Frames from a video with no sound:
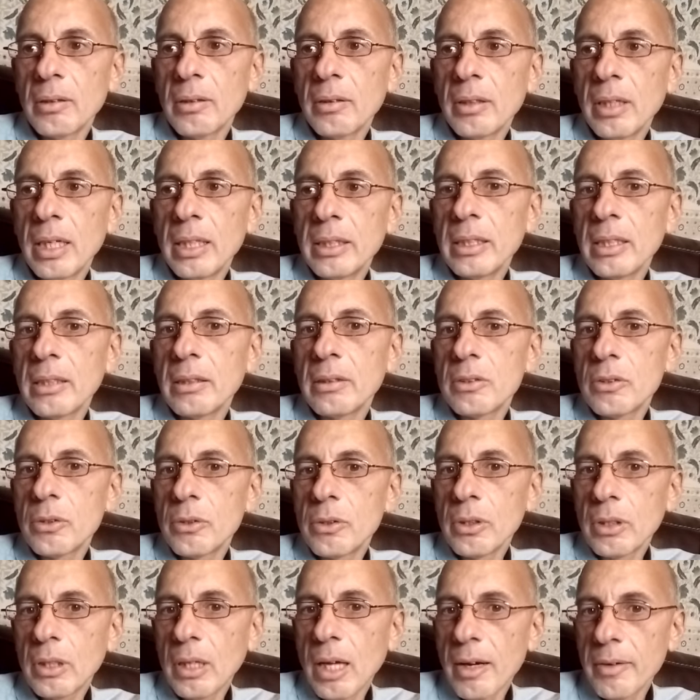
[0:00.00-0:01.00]
and then, so
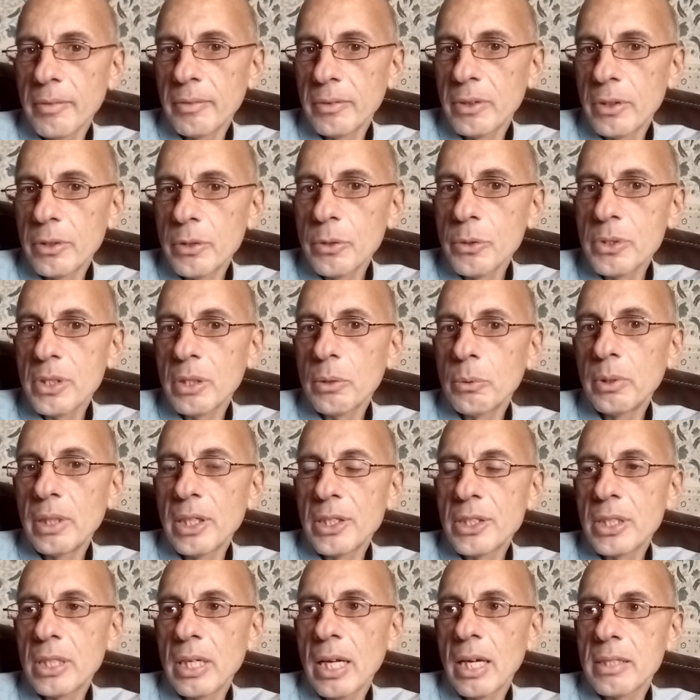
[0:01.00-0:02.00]
they're, they're using
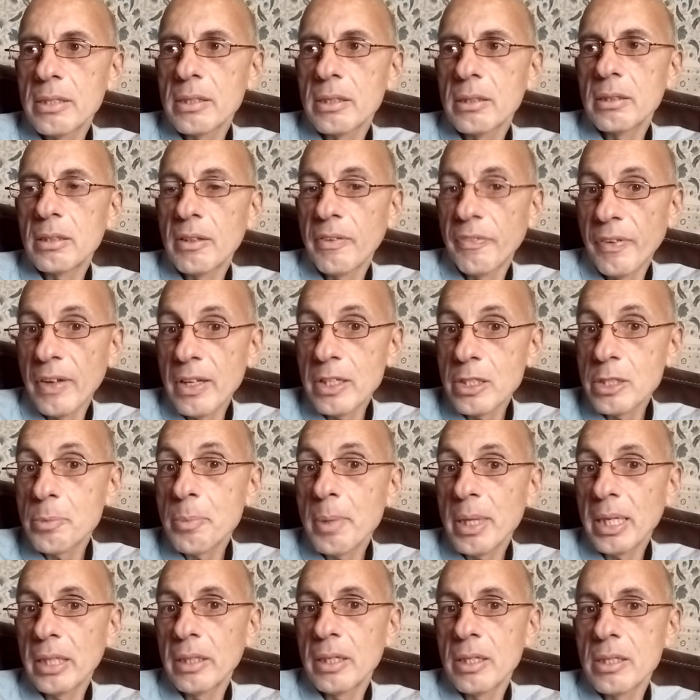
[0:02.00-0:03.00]
religion as a defense
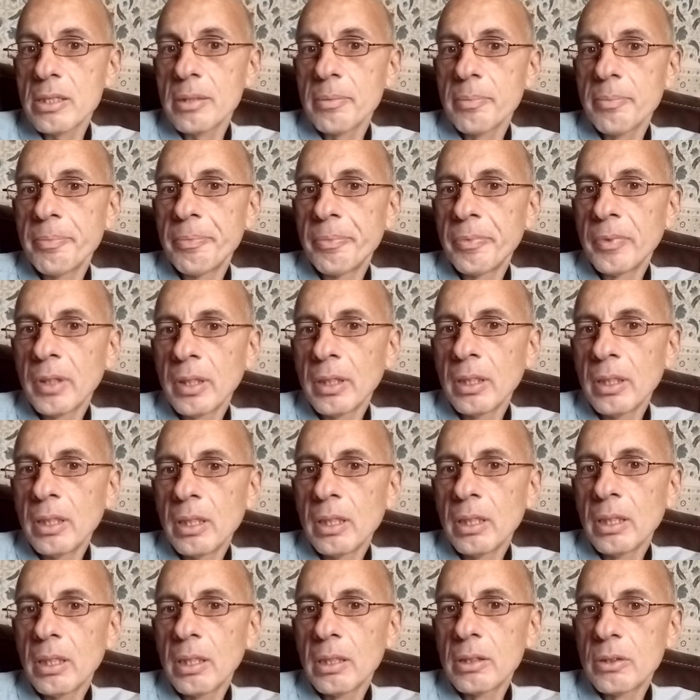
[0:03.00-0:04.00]
mechanism
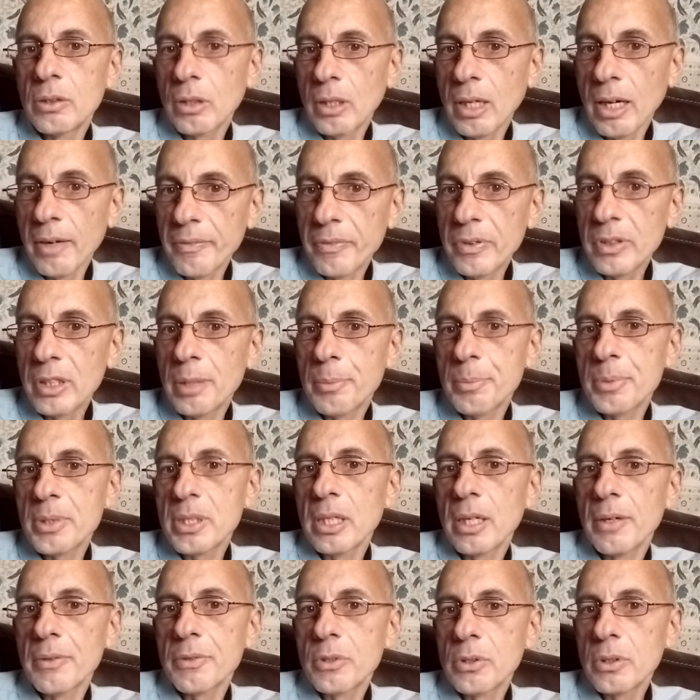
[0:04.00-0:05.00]
uh, to comfort
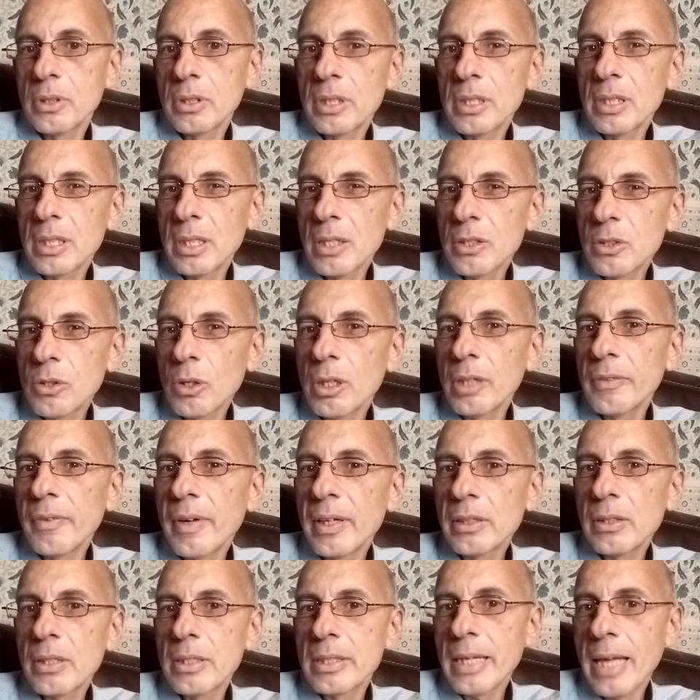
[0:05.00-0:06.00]
themselves. So it's sort of
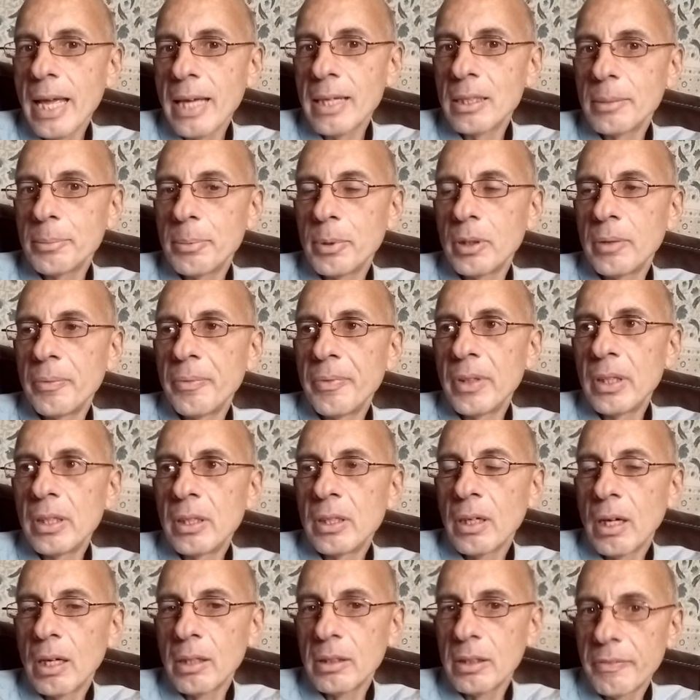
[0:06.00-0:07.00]
understandable
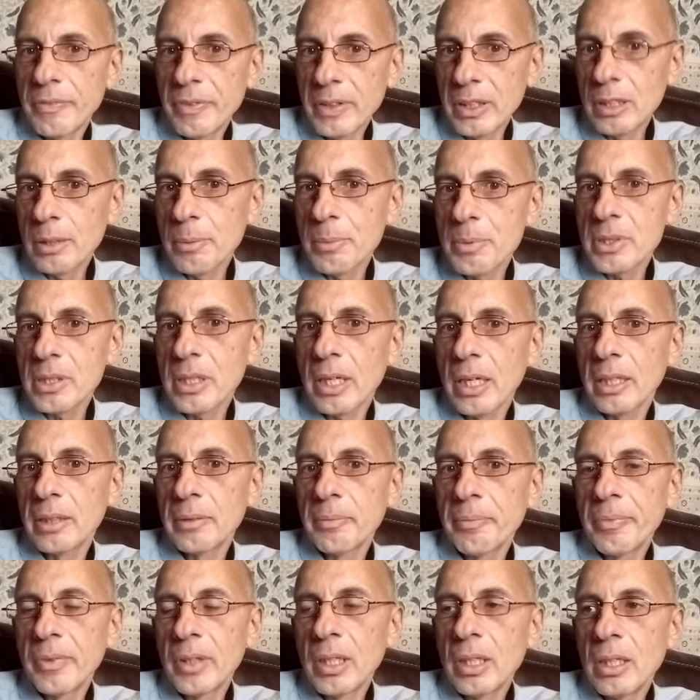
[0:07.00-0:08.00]
on the victim side,
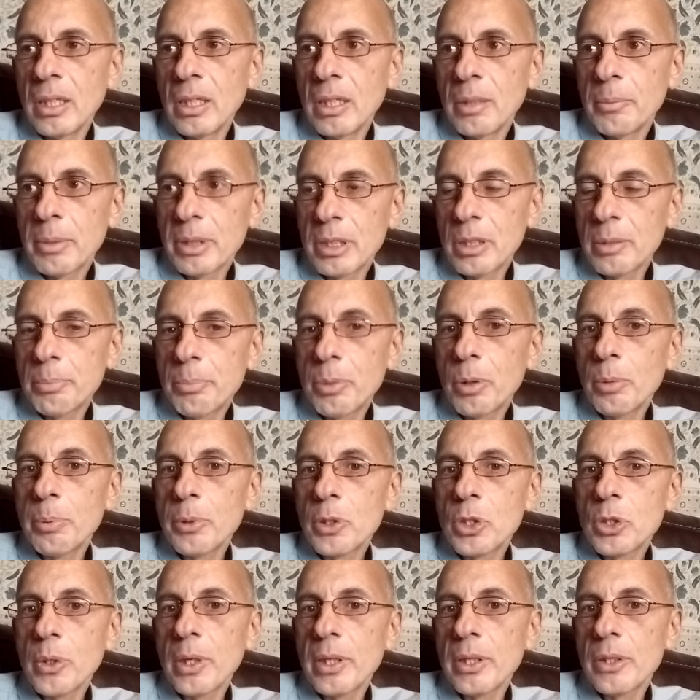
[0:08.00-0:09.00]
but the
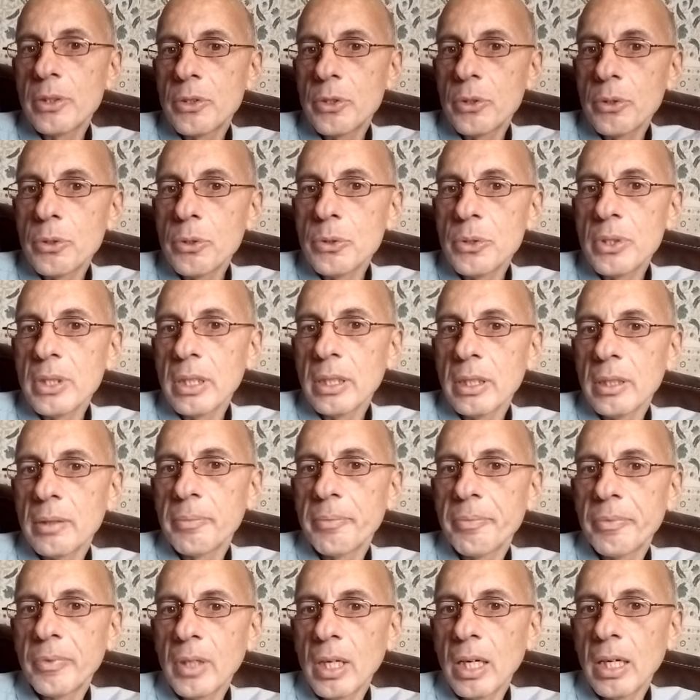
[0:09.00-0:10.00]
perpetrators are using it
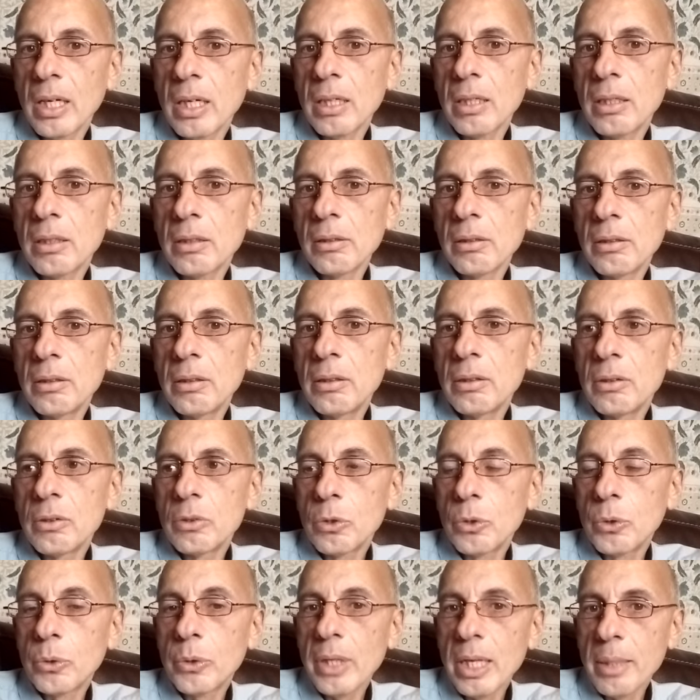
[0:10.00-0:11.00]
uh,
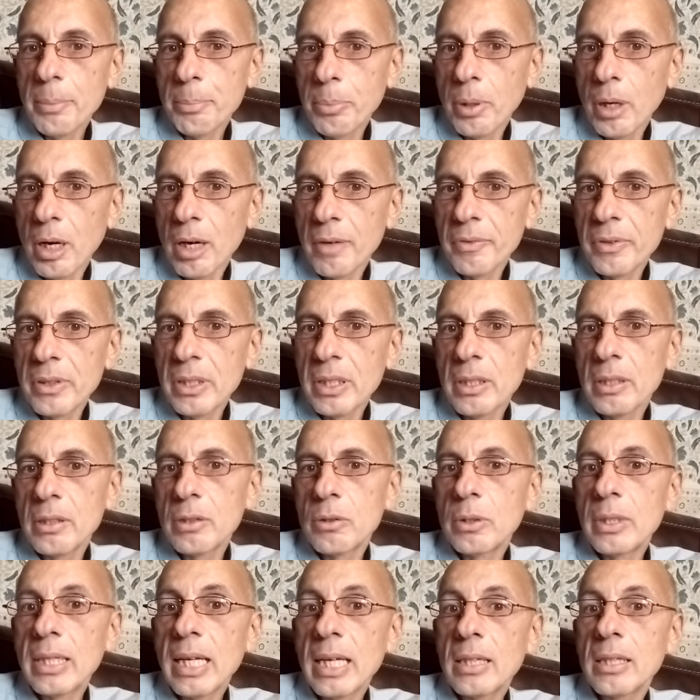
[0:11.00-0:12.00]
to create poverty
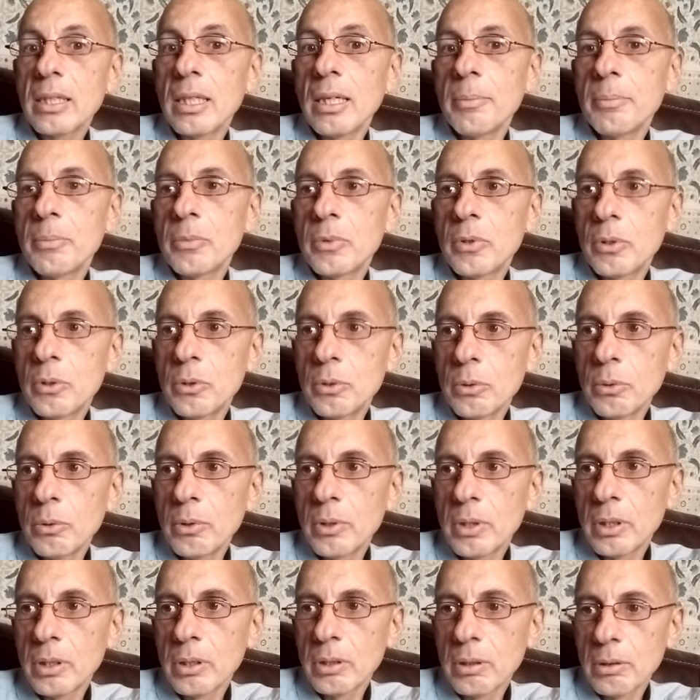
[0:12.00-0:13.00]
to get them to do
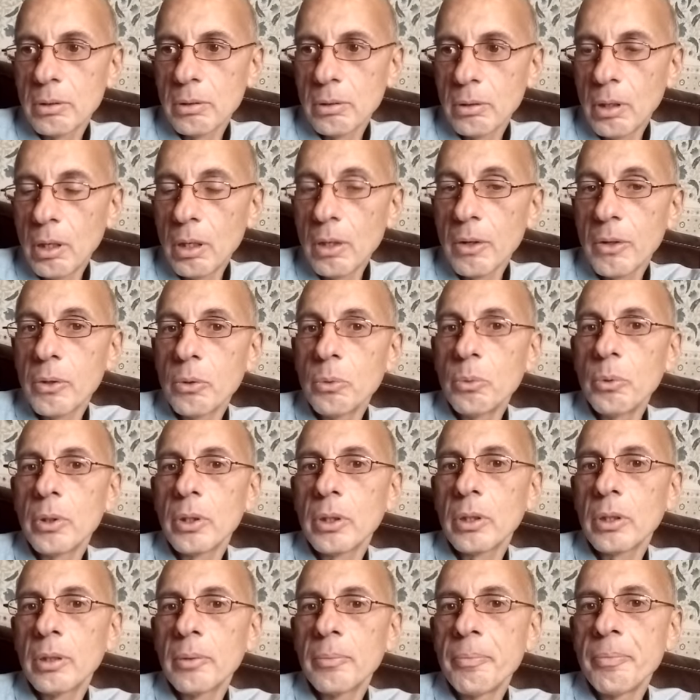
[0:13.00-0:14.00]
the all of the
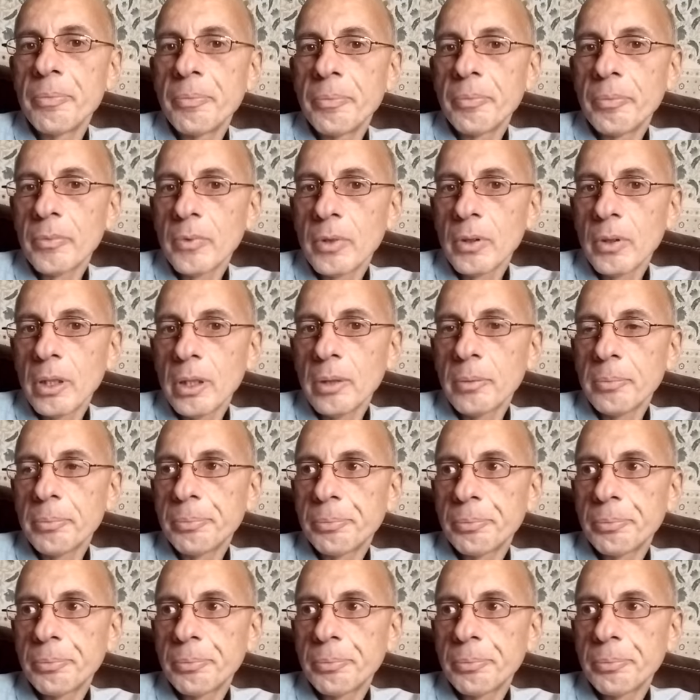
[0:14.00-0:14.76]
work. Right?